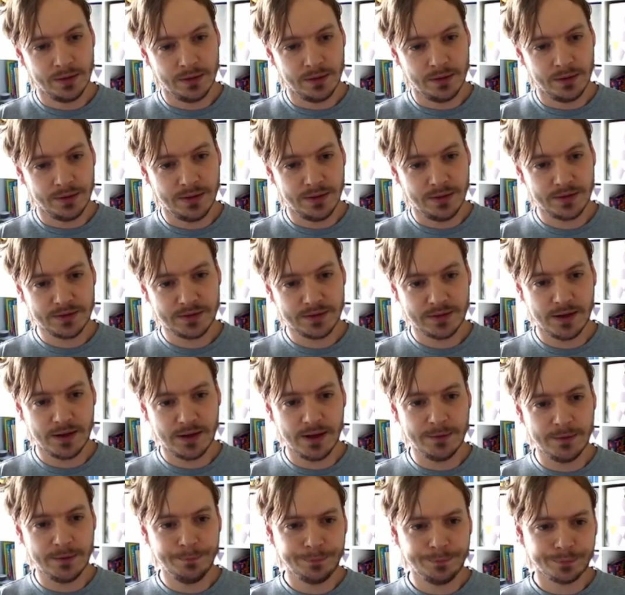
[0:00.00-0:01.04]
This
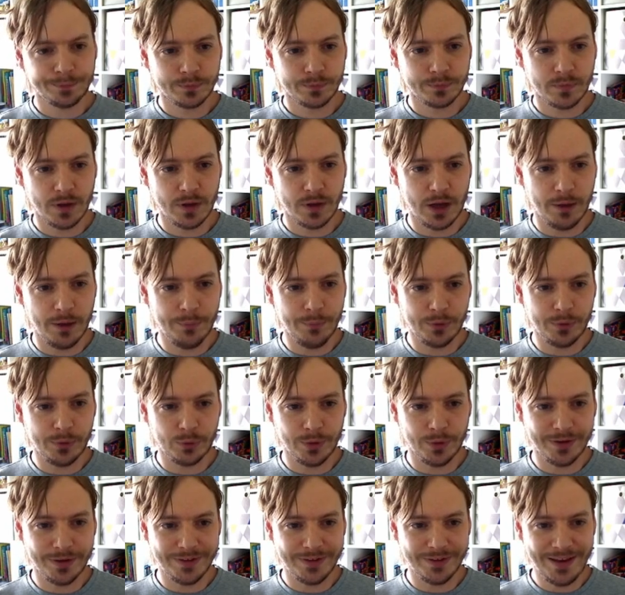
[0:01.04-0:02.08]
time I'm
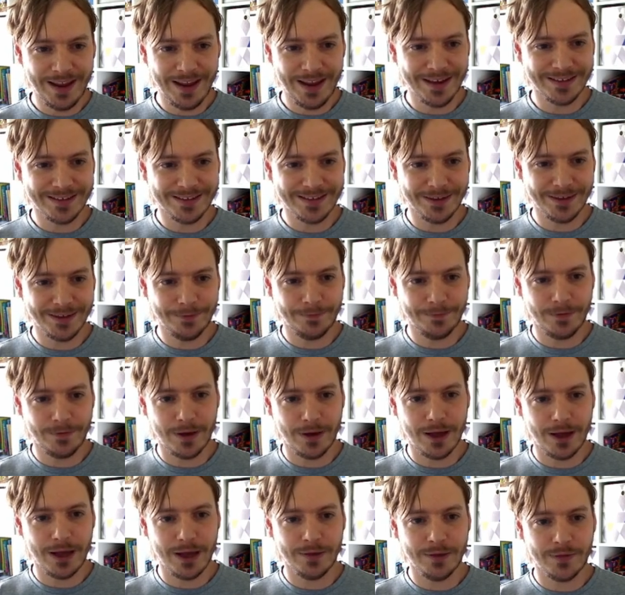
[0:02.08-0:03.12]
between
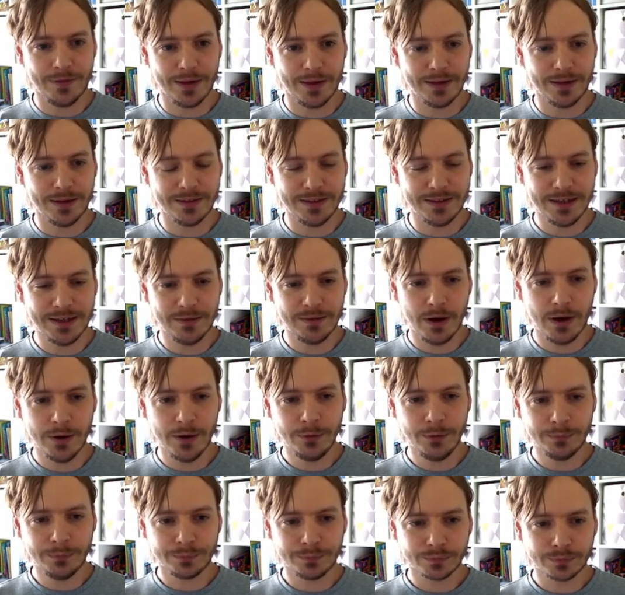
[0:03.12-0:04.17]
-5 and
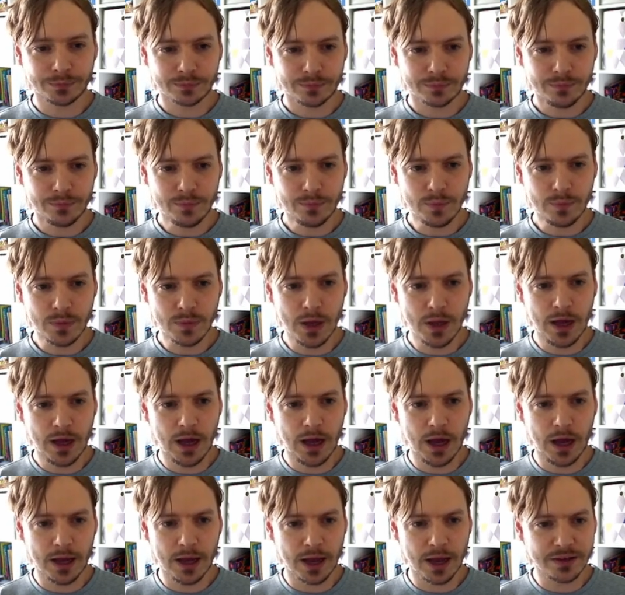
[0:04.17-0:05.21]
0,
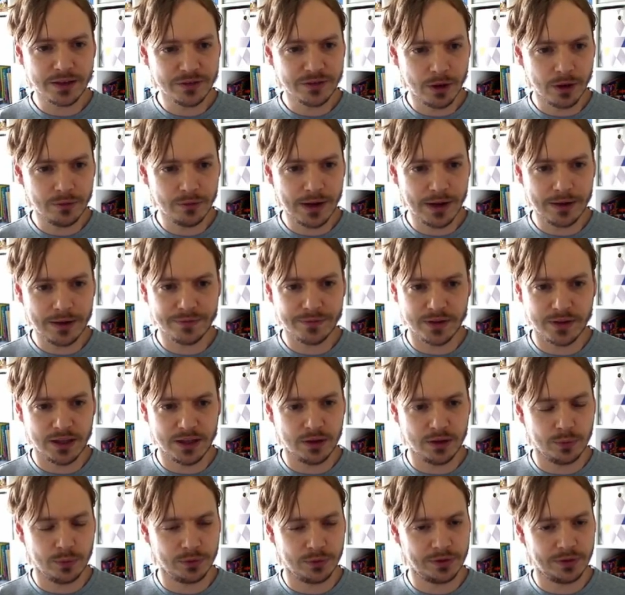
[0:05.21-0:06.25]
and I don't have the
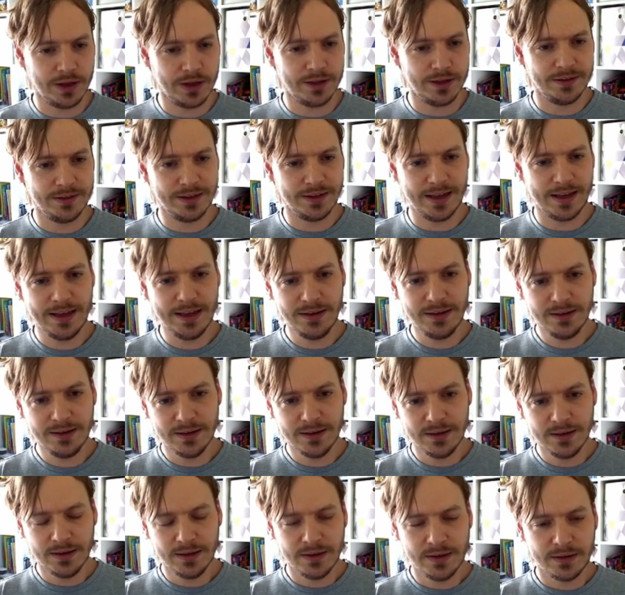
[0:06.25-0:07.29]
equals lines again.
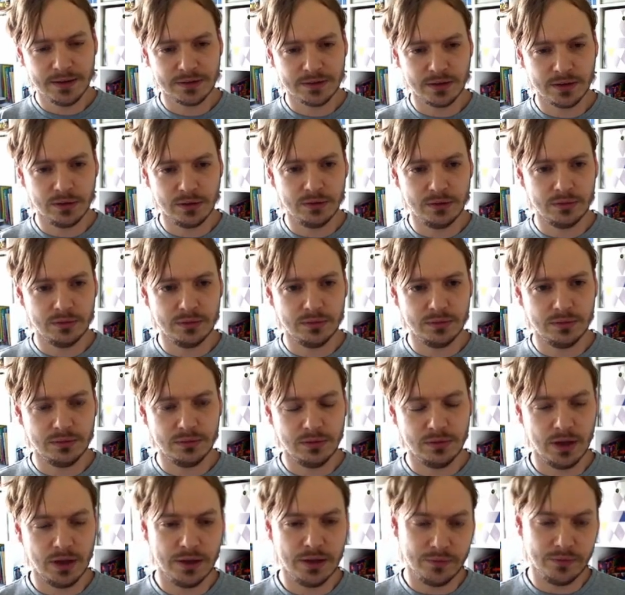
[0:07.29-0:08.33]
So
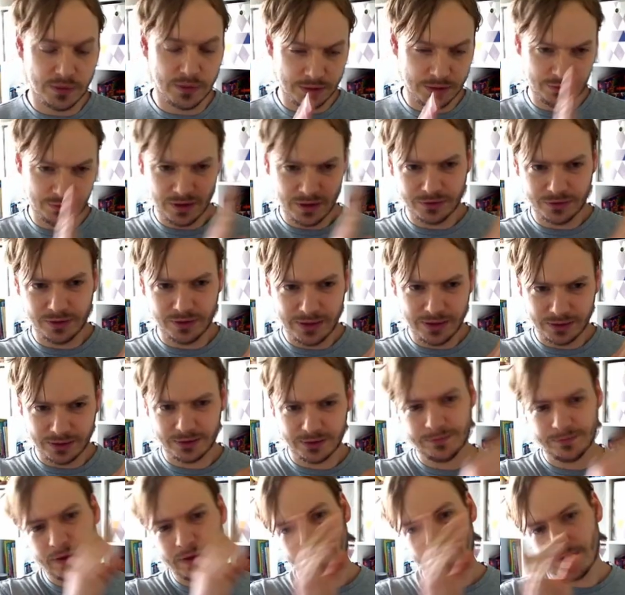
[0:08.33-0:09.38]
I start at
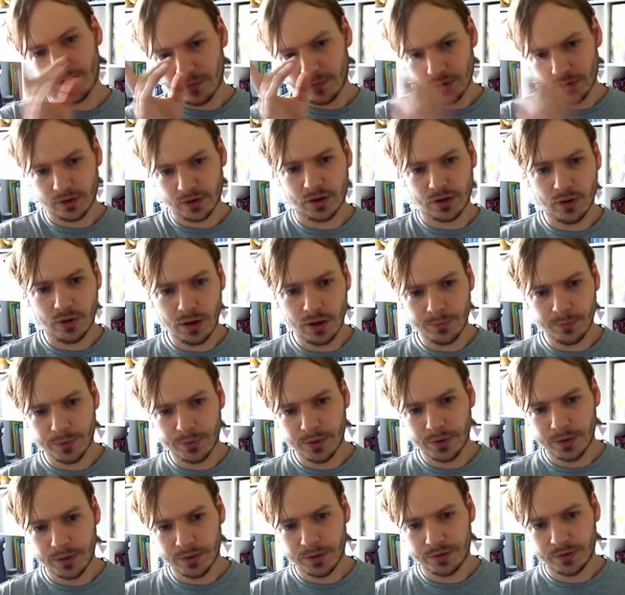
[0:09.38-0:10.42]
-5, I've got to go up
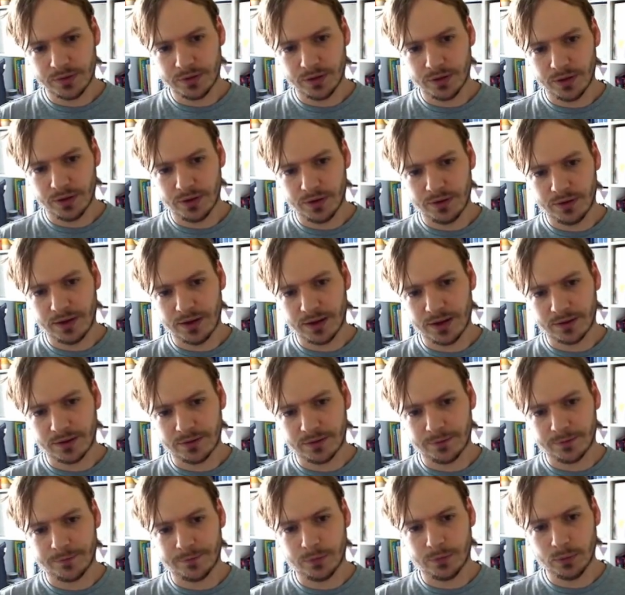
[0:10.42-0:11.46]
to
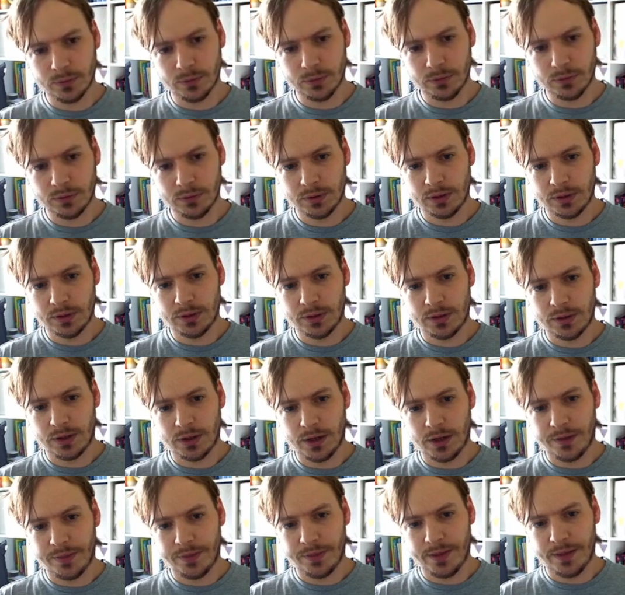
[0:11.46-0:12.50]
-4,
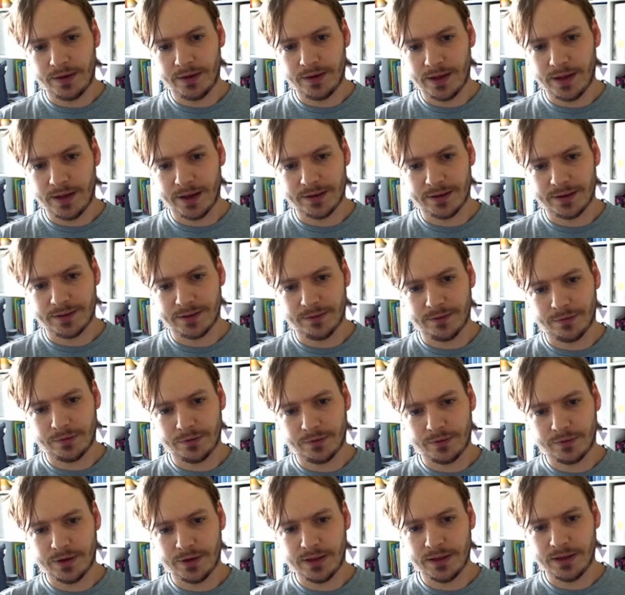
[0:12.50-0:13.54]
and then
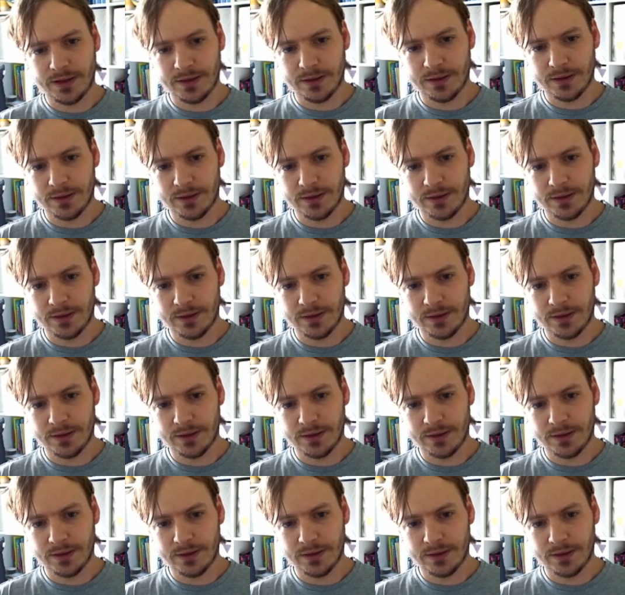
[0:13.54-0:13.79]
-3,